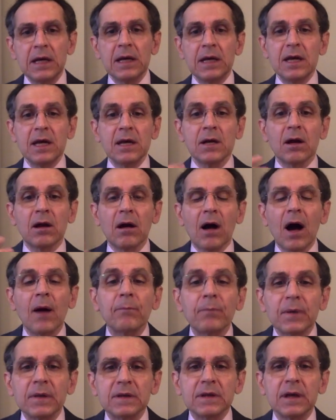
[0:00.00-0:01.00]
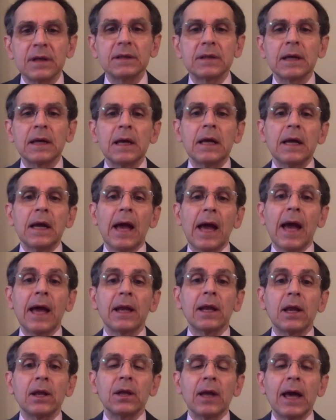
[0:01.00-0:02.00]
incompetent,
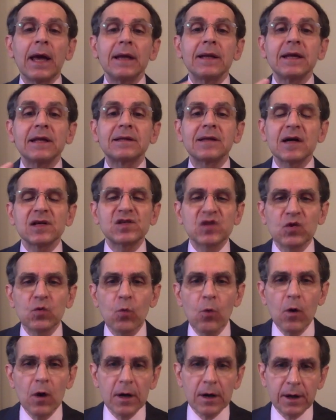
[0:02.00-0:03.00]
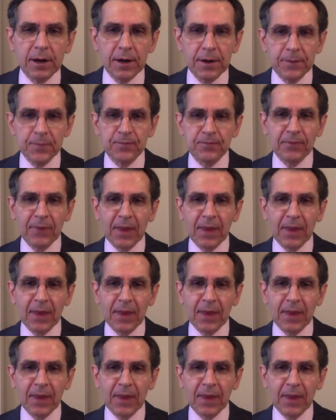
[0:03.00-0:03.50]
and, and it doesn't work.